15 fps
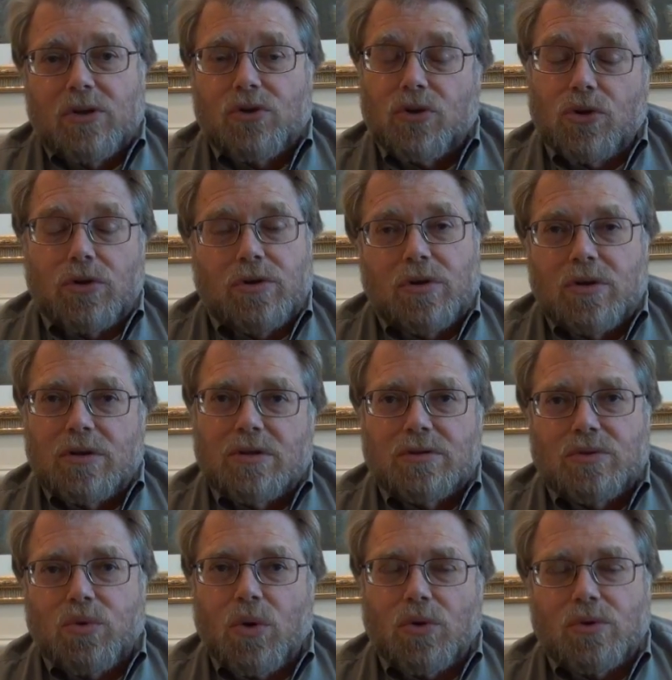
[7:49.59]
could,
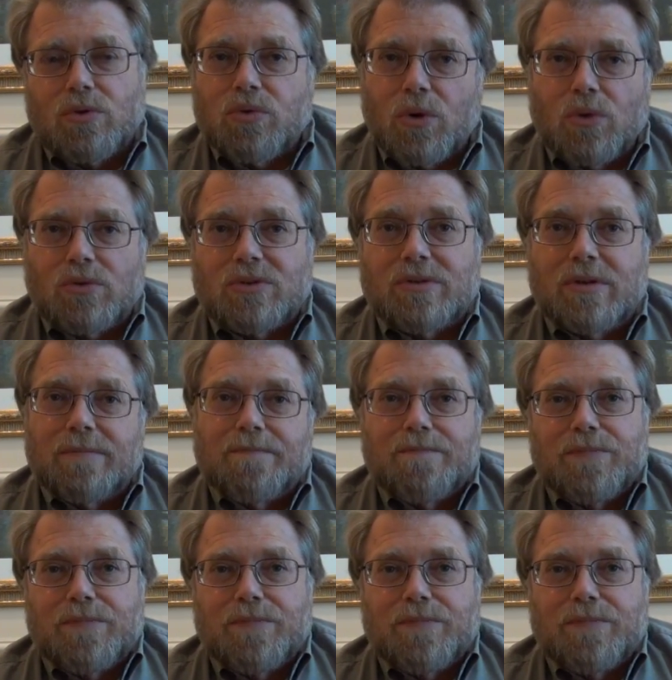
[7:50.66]
quote-unquote,